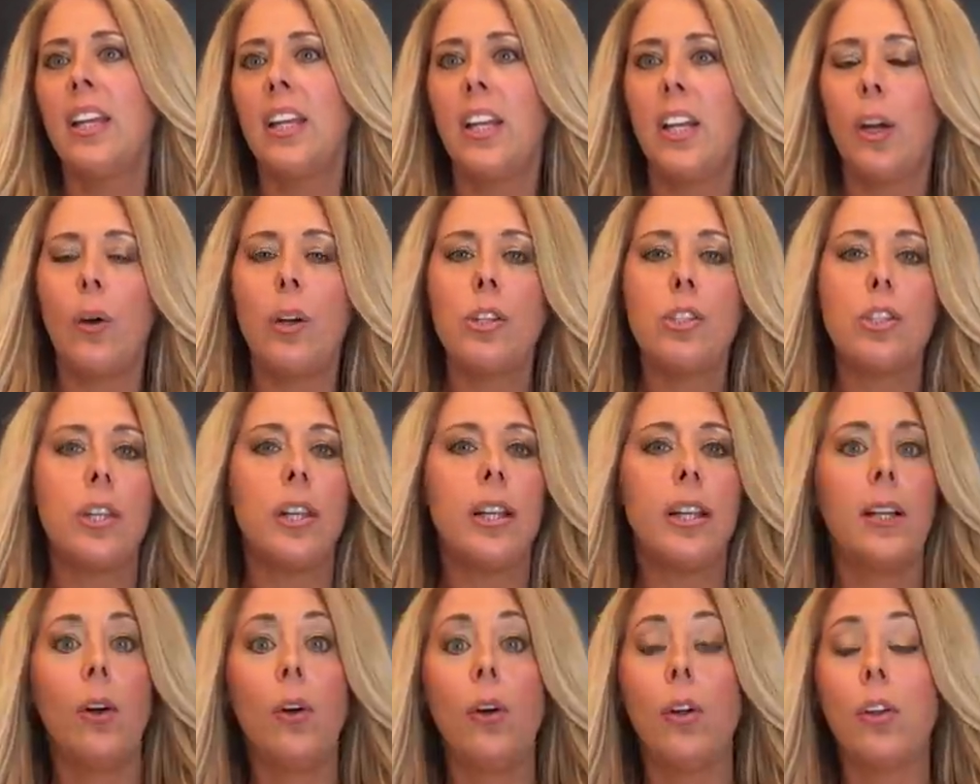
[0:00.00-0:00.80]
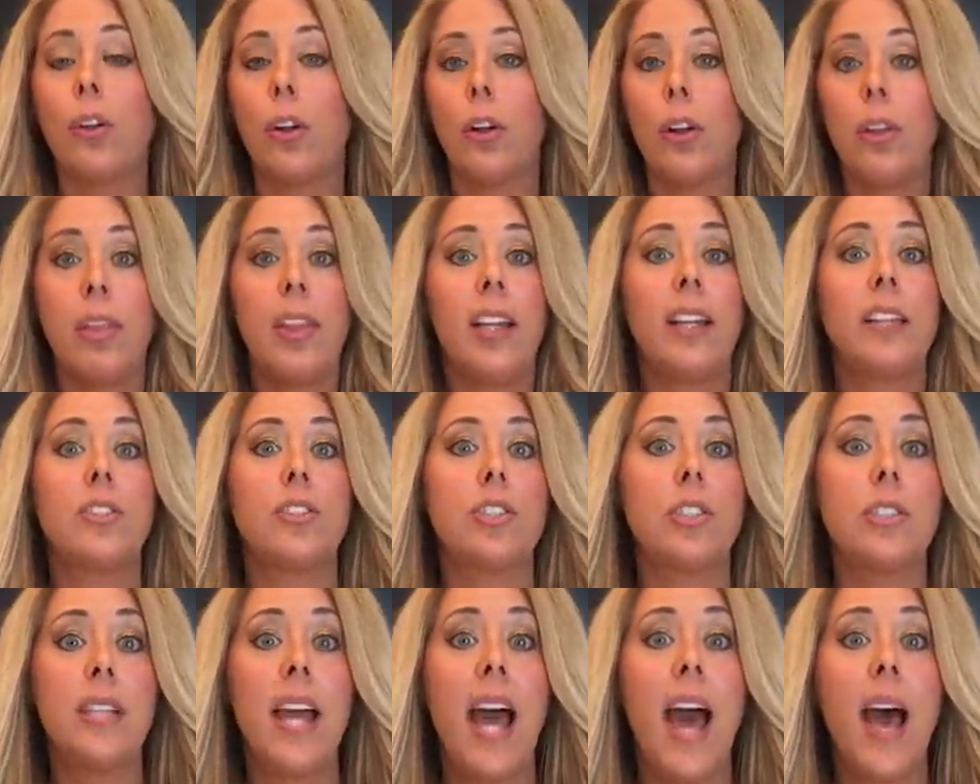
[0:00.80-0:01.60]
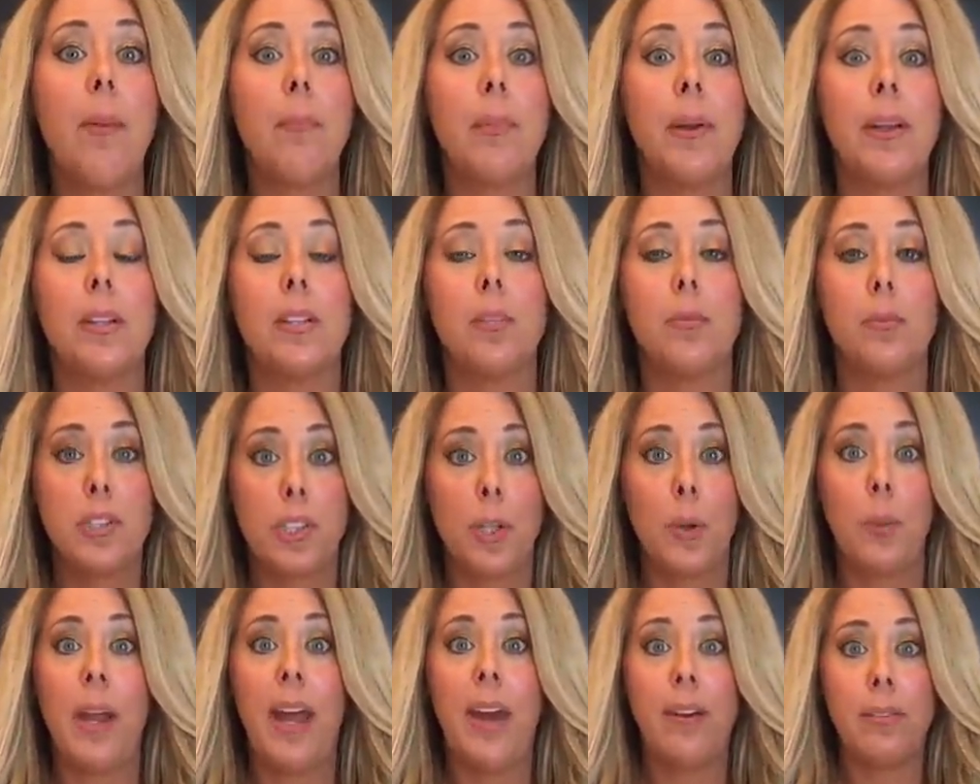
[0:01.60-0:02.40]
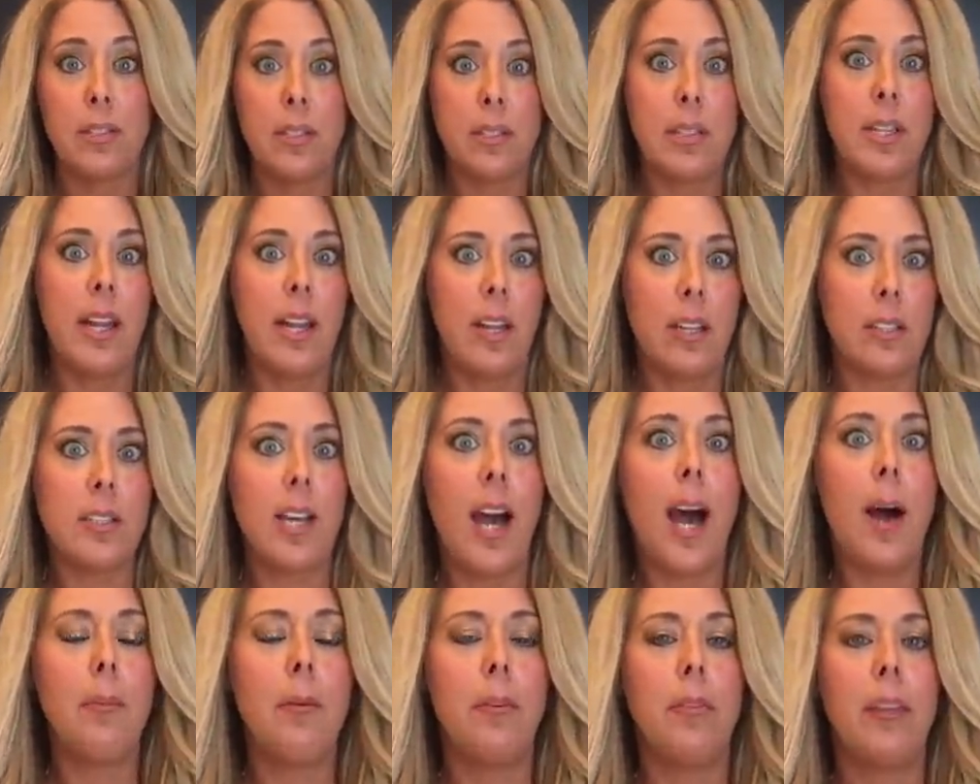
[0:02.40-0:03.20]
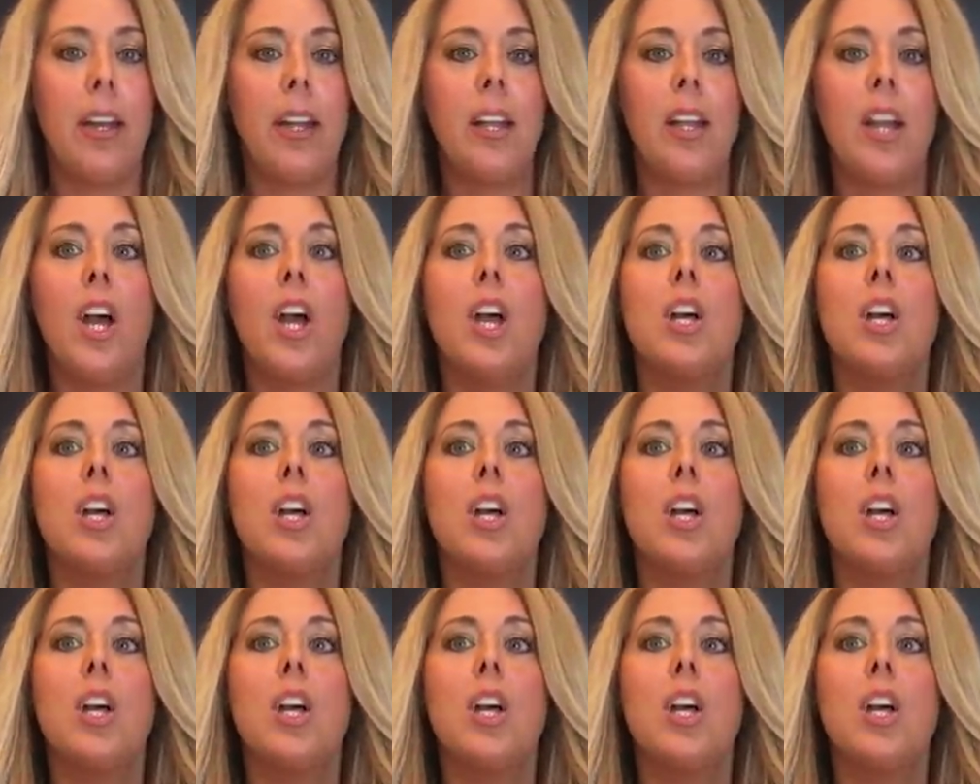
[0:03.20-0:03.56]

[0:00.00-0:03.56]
you know, as you get older, things just happen. So we have to stay on top of it.